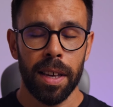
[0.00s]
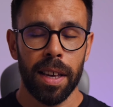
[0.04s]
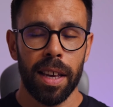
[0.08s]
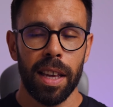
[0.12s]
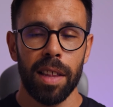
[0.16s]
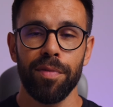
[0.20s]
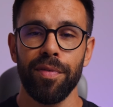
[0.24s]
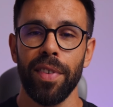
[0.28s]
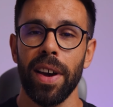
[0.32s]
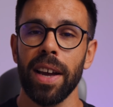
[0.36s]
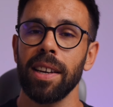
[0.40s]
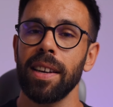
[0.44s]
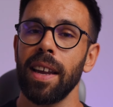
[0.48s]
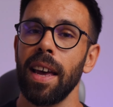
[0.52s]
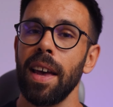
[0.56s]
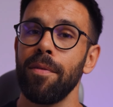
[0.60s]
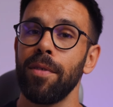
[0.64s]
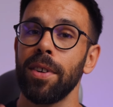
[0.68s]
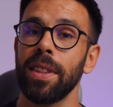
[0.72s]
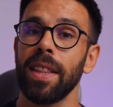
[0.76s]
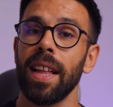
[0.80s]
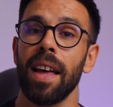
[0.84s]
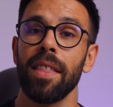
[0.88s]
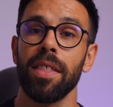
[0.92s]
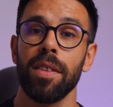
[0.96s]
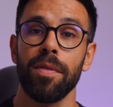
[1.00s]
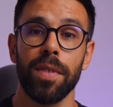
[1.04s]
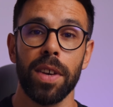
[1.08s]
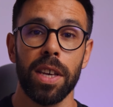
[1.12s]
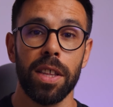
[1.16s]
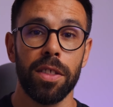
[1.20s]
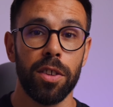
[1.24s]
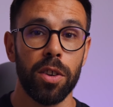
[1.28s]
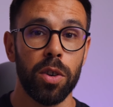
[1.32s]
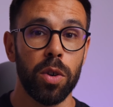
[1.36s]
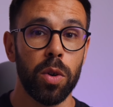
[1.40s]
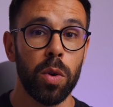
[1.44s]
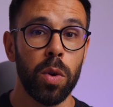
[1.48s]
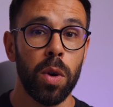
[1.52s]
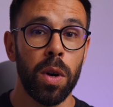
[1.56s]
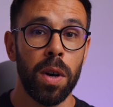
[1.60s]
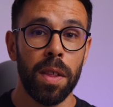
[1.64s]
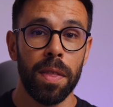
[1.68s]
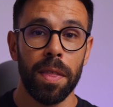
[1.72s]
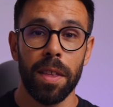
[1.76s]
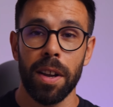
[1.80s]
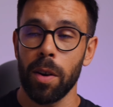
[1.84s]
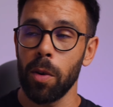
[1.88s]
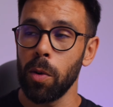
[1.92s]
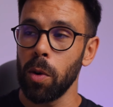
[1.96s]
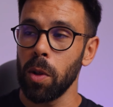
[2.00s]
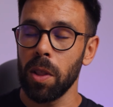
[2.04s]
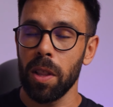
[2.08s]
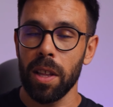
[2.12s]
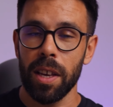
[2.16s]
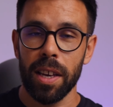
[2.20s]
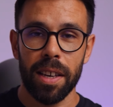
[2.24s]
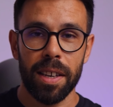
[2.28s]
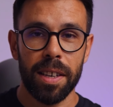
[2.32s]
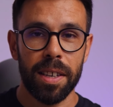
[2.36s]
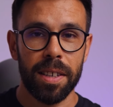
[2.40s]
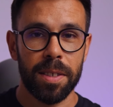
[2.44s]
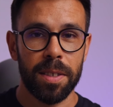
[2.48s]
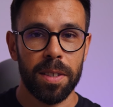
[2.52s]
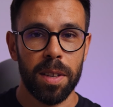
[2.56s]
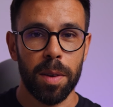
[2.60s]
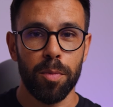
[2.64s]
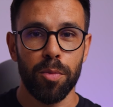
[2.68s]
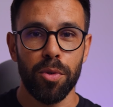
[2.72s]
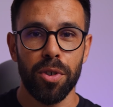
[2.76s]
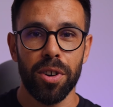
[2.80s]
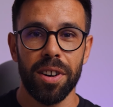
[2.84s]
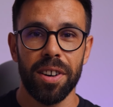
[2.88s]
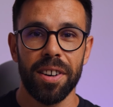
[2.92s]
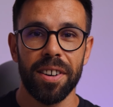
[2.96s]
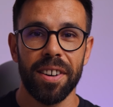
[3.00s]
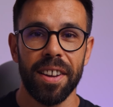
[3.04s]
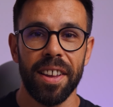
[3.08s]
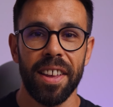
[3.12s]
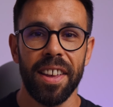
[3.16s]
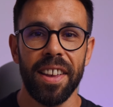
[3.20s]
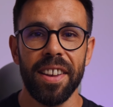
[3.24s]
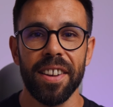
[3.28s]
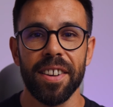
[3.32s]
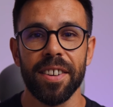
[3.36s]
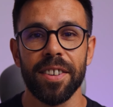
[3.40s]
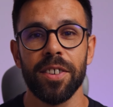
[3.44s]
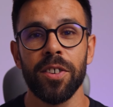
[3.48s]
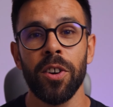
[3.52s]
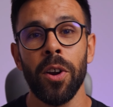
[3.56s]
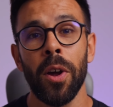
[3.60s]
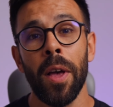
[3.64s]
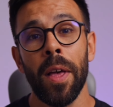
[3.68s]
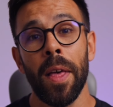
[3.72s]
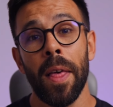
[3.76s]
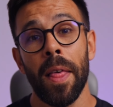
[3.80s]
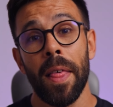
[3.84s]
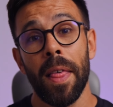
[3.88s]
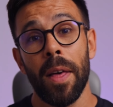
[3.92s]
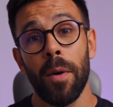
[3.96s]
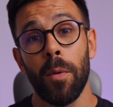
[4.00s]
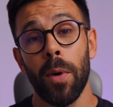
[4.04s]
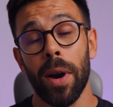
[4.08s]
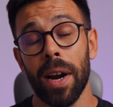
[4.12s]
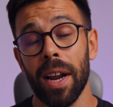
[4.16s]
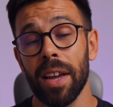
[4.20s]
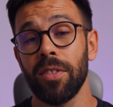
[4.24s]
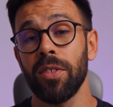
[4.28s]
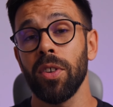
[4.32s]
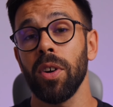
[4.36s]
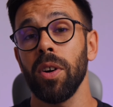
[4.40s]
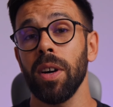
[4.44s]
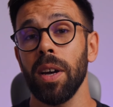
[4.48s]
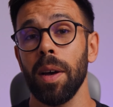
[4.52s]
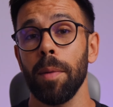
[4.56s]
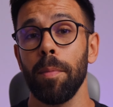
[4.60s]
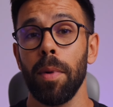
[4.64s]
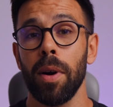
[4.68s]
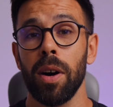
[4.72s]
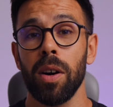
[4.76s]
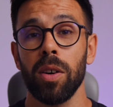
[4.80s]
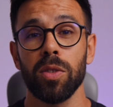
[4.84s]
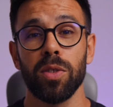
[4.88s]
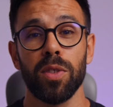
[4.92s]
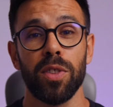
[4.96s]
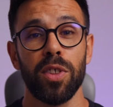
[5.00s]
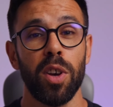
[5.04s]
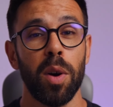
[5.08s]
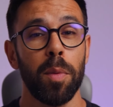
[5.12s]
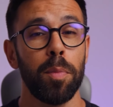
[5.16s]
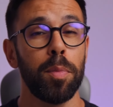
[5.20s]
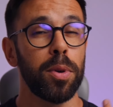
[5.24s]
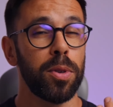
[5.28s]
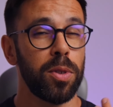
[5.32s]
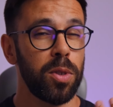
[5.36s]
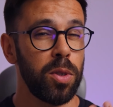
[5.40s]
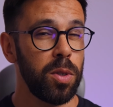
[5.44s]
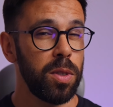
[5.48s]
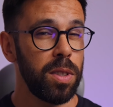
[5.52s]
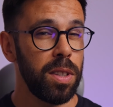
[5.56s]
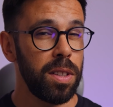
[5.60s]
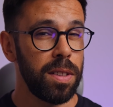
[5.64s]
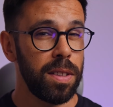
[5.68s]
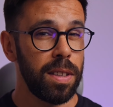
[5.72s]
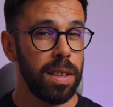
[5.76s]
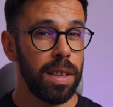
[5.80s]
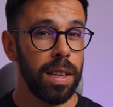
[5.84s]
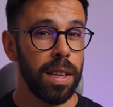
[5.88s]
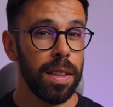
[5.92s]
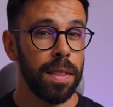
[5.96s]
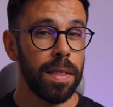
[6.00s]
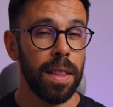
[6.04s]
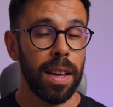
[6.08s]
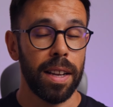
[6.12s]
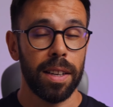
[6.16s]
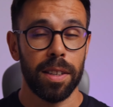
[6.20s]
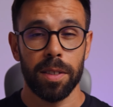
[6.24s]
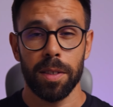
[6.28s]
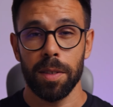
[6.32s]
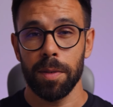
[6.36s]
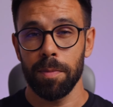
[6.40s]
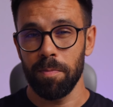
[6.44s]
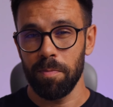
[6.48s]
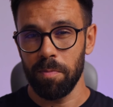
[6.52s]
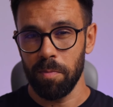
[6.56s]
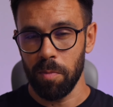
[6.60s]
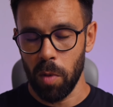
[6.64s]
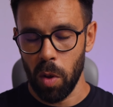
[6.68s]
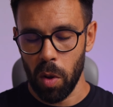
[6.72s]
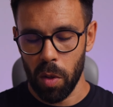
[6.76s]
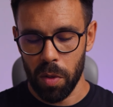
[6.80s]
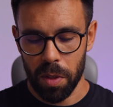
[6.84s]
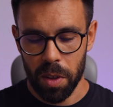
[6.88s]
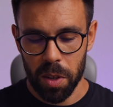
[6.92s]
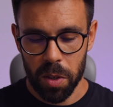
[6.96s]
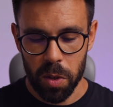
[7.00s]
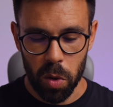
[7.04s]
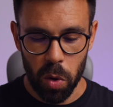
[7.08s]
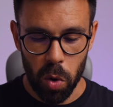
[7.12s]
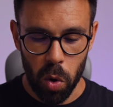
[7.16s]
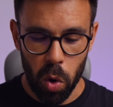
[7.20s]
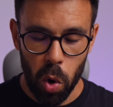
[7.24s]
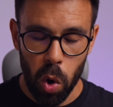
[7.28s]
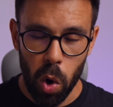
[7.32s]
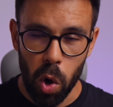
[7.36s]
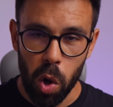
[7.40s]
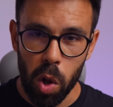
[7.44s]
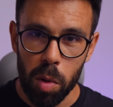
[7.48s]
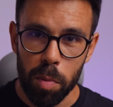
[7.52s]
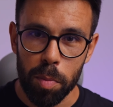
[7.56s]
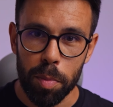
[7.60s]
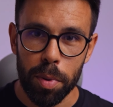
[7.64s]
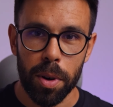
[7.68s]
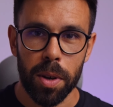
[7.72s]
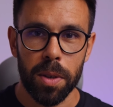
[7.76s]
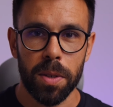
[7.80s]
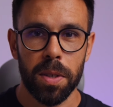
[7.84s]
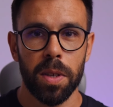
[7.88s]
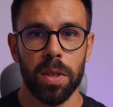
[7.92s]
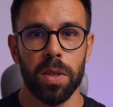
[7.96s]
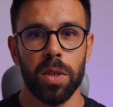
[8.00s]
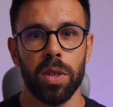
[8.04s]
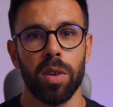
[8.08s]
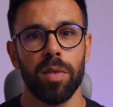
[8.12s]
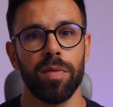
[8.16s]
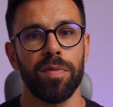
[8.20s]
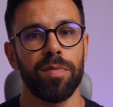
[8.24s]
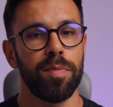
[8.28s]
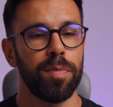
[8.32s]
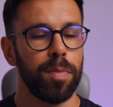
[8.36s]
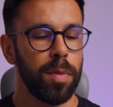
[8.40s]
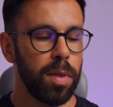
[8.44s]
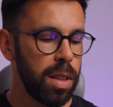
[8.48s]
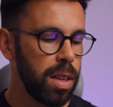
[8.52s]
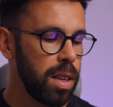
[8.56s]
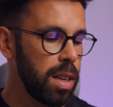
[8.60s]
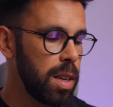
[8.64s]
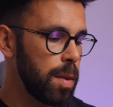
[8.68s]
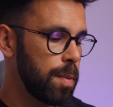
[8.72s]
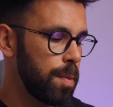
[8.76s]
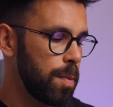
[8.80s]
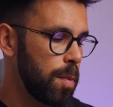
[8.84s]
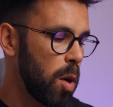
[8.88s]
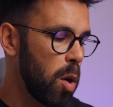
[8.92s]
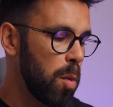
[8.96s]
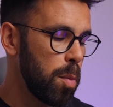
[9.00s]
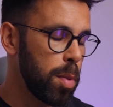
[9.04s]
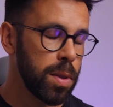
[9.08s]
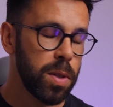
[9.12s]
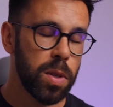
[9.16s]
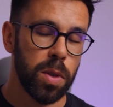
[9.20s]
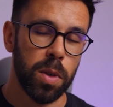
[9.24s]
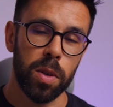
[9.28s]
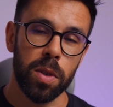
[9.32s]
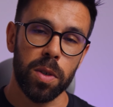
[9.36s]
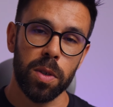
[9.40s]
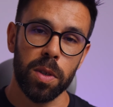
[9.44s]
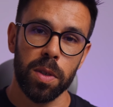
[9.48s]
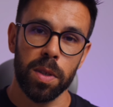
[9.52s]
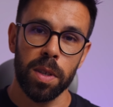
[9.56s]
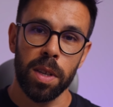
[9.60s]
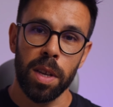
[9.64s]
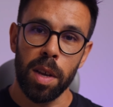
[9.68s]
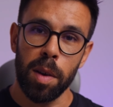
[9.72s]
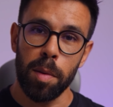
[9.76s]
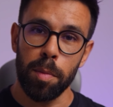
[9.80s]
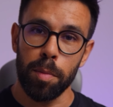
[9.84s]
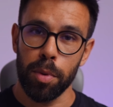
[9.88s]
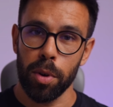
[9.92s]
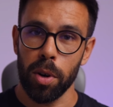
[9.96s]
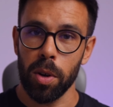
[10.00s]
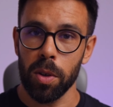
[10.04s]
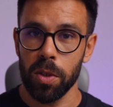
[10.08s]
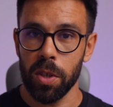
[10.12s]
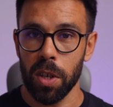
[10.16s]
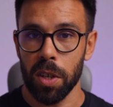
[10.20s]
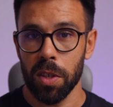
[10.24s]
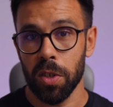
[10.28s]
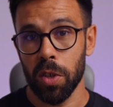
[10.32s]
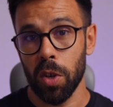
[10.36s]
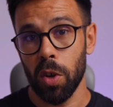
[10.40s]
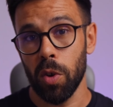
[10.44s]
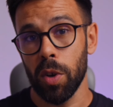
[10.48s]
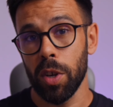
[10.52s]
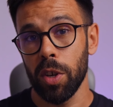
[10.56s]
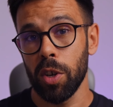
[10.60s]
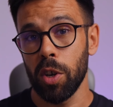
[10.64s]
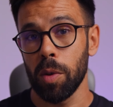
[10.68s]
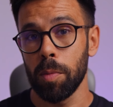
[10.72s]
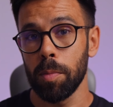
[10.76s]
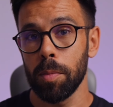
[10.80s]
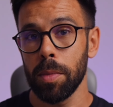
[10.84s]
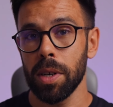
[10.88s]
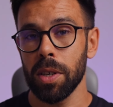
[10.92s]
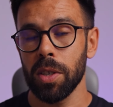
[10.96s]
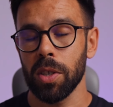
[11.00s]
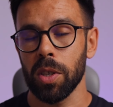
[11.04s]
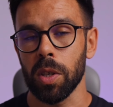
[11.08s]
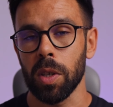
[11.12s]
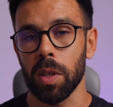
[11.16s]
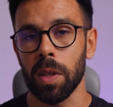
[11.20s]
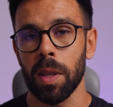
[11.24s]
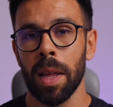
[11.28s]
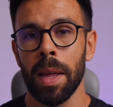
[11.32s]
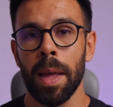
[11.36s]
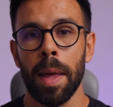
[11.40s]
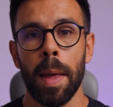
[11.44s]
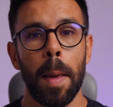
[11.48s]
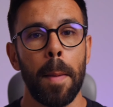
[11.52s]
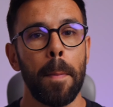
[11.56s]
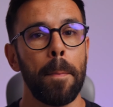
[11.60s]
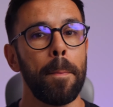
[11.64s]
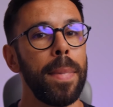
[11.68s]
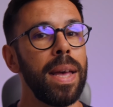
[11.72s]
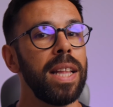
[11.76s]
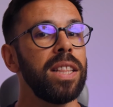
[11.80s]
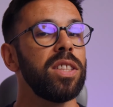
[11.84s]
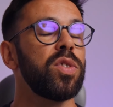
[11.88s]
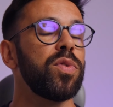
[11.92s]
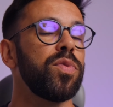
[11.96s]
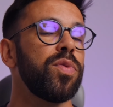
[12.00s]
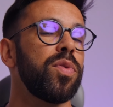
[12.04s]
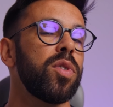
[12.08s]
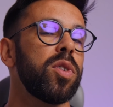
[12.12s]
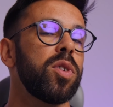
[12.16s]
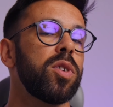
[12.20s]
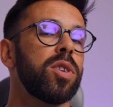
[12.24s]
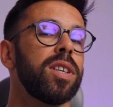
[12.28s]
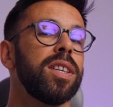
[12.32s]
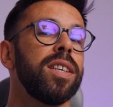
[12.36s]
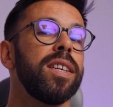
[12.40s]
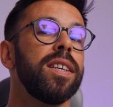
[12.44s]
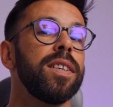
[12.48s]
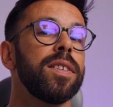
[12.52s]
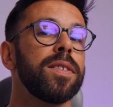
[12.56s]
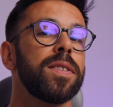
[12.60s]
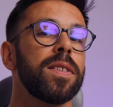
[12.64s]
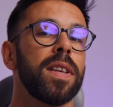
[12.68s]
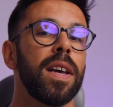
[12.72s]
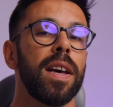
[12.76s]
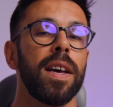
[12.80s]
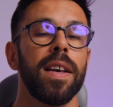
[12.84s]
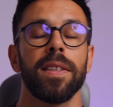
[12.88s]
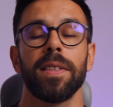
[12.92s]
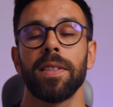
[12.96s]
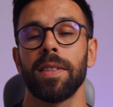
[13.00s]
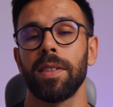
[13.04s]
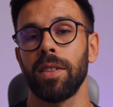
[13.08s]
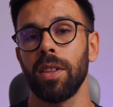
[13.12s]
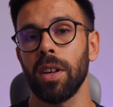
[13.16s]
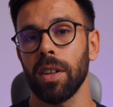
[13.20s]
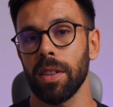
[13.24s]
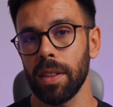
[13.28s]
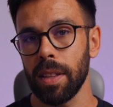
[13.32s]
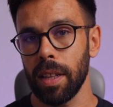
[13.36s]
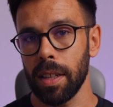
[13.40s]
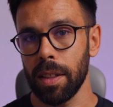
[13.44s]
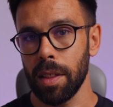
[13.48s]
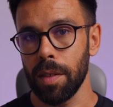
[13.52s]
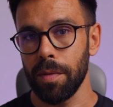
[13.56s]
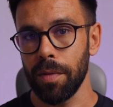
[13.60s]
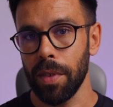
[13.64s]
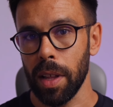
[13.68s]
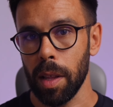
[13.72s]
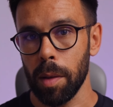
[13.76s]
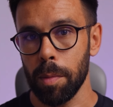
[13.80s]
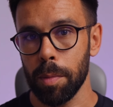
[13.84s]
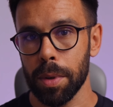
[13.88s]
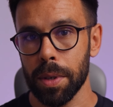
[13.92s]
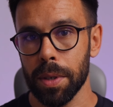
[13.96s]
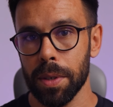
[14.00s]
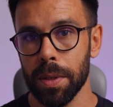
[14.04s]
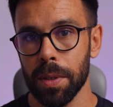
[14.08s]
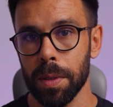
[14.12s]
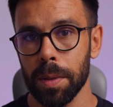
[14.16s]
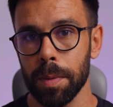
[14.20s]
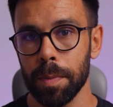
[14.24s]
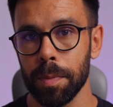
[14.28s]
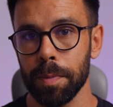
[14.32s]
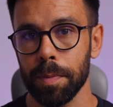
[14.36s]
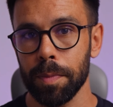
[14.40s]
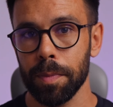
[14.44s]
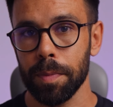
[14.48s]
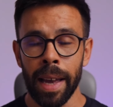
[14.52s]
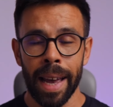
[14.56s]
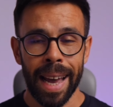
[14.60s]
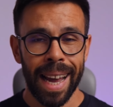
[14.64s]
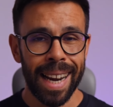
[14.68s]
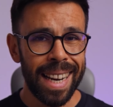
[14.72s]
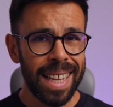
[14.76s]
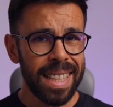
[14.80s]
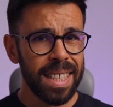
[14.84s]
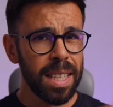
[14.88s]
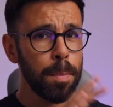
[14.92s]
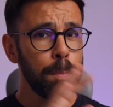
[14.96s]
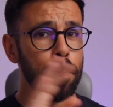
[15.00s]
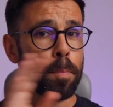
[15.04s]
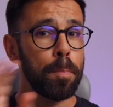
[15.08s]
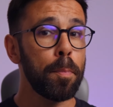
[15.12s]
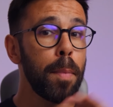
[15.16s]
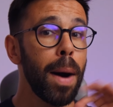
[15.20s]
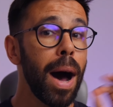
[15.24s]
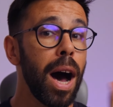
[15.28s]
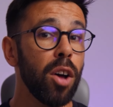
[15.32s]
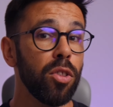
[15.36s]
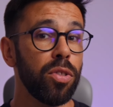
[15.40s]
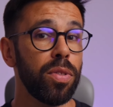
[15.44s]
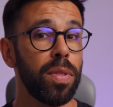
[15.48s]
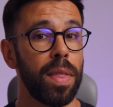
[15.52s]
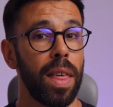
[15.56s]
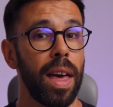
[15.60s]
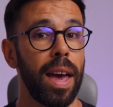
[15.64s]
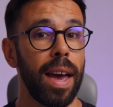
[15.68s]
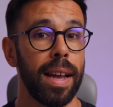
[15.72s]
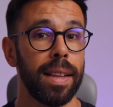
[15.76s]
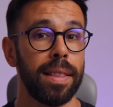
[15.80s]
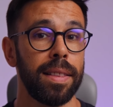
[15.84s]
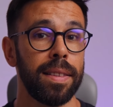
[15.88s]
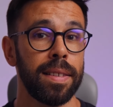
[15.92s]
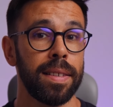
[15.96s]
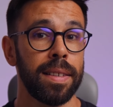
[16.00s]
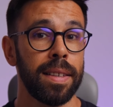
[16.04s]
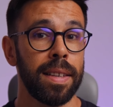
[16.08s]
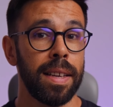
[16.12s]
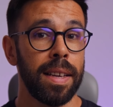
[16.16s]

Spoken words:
In fact, I have another video that I will link somewhere here where I talk about the opportunity that this whole process of open source projects going commercial means for us as .NET developers. And it's about that